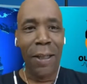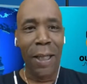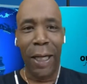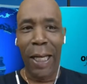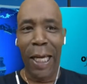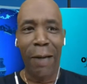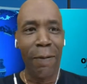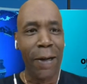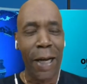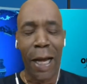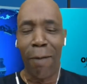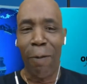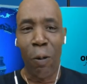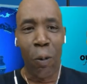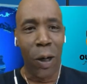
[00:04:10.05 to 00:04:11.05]
Good evening,
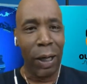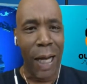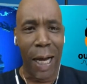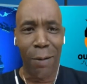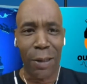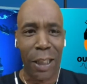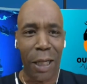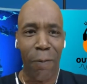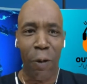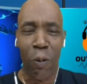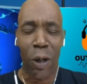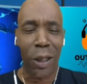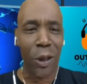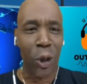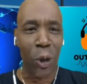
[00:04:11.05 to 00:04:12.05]
everyone. How's
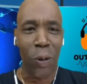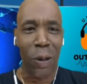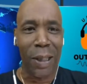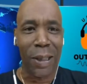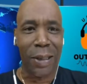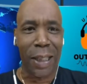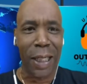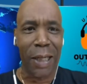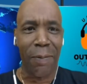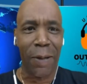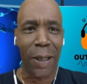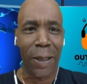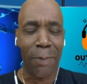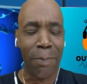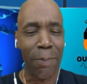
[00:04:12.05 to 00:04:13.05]
everyone doing this
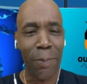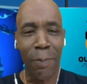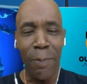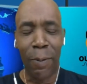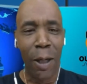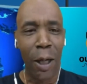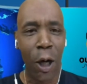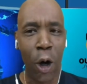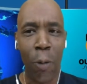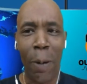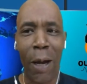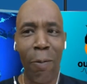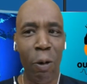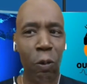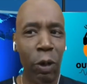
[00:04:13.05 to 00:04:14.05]
evening? Hope
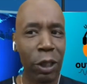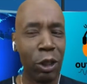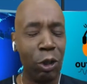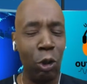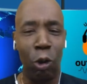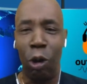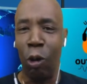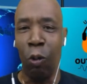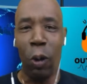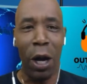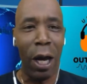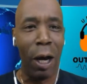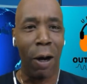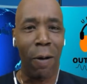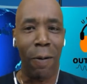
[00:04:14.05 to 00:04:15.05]
everyone's doing
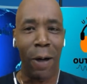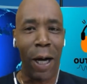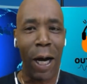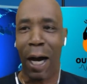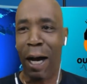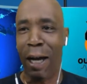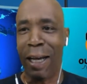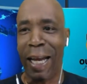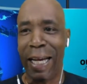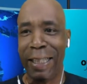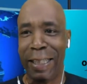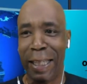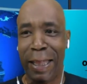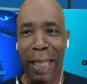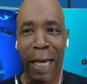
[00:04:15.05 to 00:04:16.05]
well. I'd
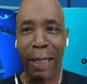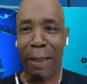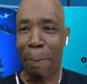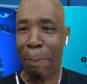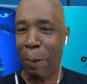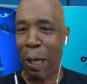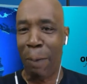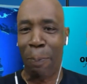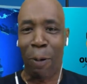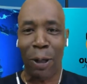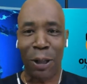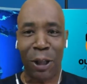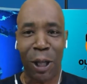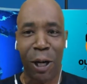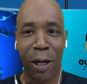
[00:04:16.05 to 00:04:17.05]
like to thank the people
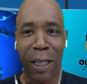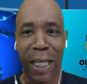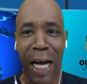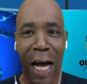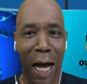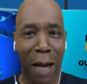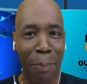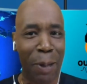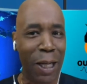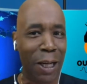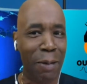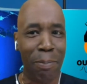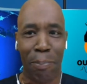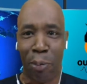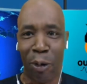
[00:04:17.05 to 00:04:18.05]
I saw
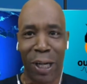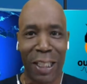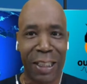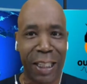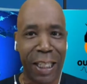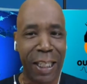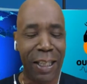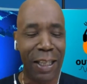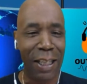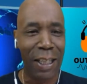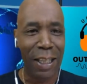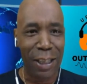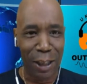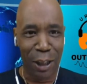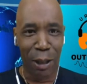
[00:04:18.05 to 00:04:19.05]
commenting, Bridget,
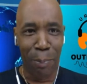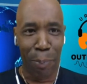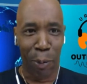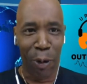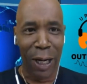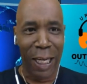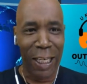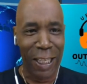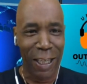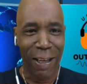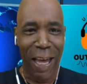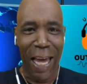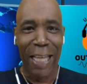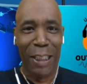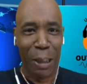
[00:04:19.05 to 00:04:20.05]
Sabrina.
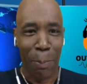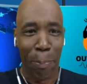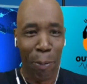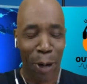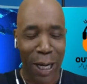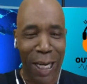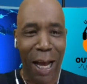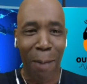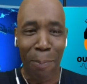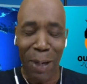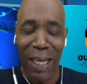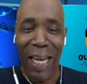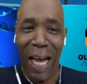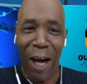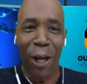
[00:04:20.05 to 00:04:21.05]
Hey, Sabrina, I'll
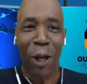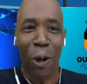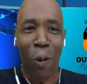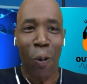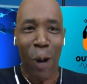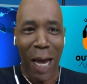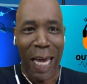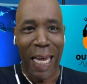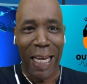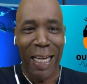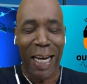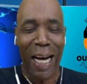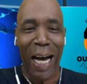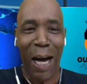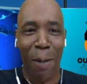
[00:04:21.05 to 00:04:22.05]
be down your way
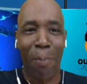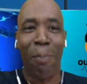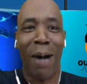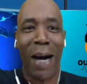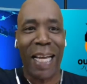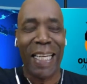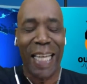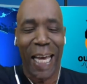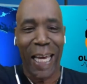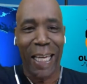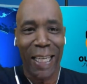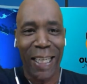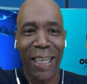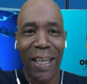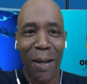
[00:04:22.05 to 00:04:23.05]

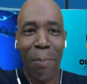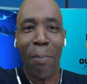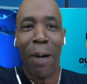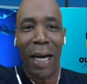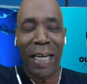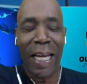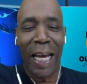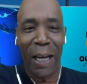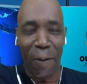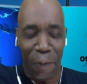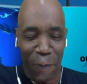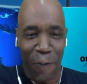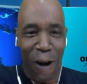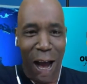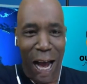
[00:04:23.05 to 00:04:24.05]
Monday to
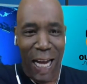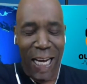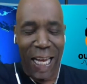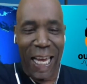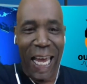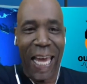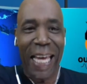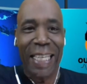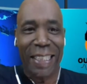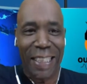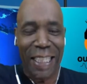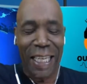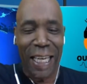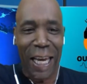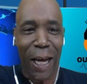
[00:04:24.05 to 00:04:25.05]
Friday,
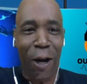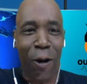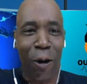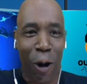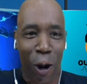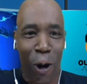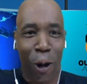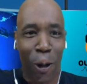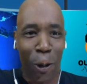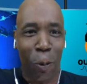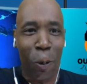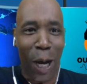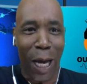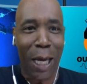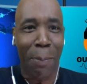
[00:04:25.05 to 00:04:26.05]
ATL all the
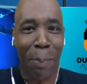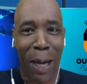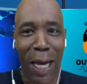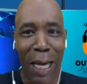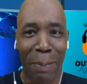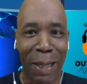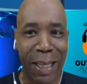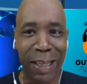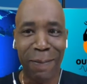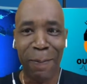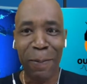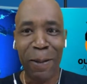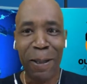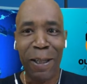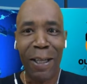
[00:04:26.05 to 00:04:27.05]
way, baby.
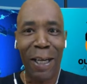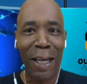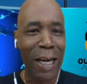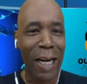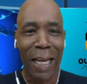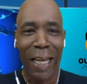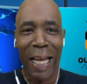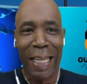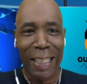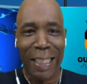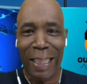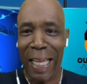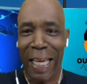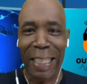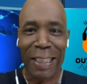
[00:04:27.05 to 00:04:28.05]
I'd like
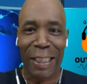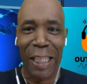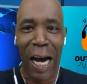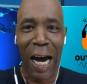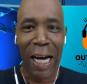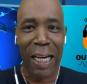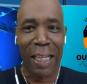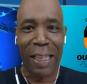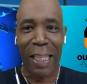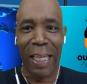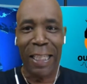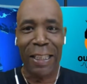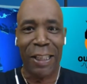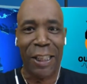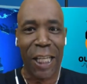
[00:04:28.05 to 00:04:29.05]
to thank
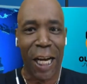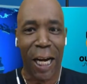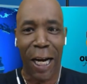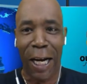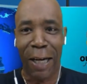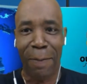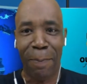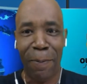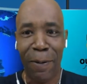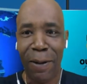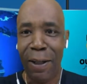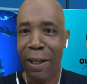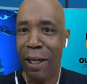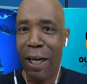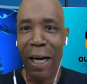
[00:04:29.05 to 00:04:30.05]
Jonathan, Jared.
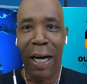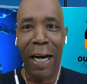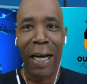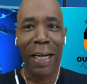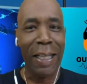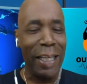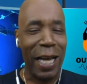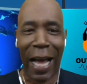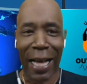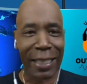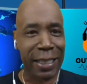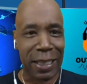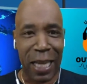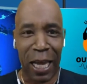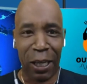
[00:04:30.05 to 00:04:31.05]

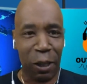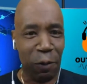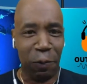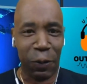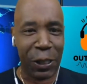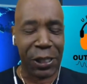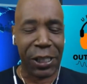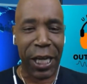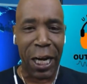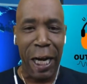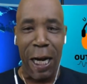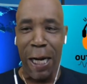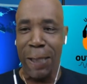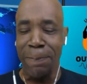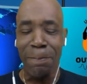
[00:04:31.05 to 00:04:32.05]
Guys, thank you for
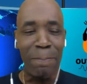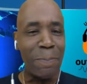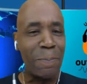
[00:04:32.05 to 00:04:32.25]
sharing.